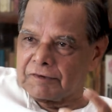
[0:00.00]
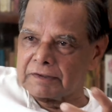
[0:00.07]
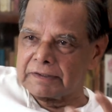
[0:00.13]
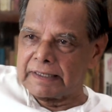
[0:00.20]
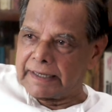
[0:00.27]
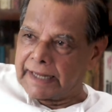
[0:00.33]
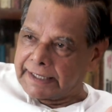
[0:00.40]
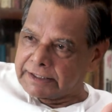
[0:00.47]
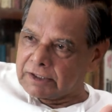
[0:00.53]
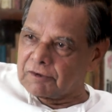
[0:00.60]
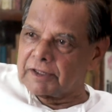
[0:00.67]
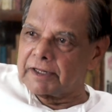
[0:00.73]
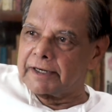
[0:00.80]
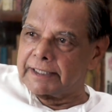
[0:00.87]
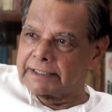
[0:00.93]
from the nature
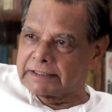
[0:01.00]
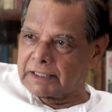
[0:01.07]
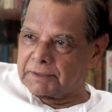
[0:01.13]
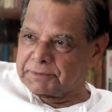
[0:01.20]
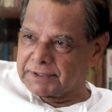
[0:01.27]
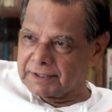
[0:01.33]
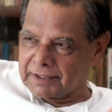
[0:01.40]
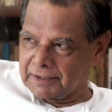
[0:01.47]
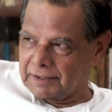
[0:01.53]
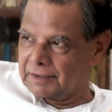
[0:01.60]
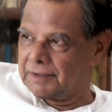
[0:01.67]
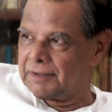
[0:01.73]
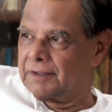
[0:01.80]
of the description,